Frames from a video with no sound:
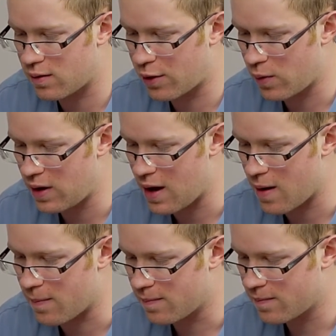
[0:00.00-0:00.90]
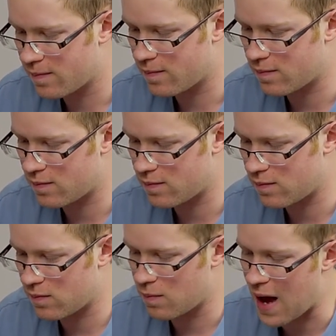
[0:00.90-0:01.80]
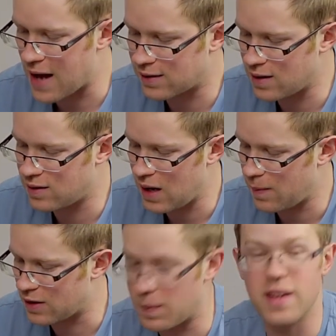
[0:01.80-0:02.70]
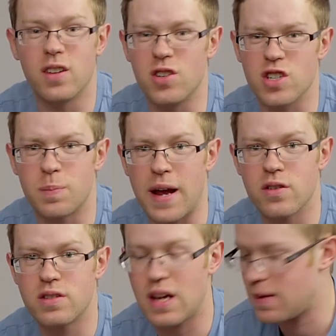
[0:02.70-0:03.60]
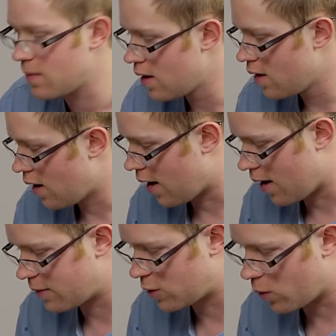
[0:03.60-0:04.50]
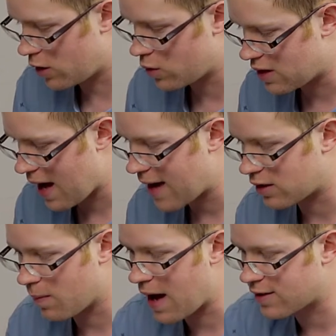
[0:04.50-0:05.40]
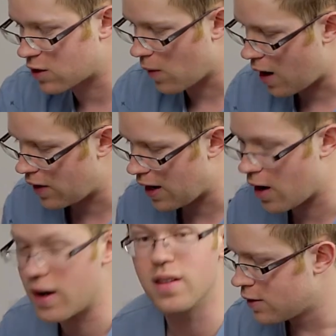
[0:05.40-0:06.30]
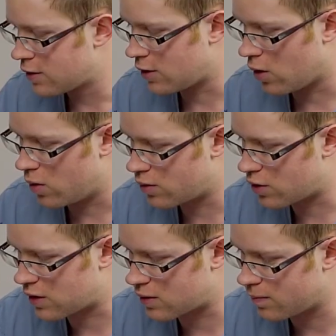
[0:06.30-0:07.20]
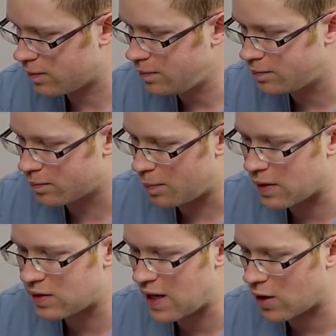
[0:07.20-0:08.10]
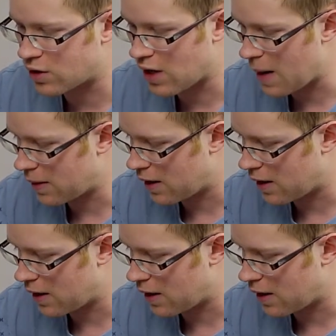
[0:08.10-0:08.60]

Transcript: three M masking tape. It's basically just painter's tape. Um, so we'll use that to mask around the area. So just, just take your time,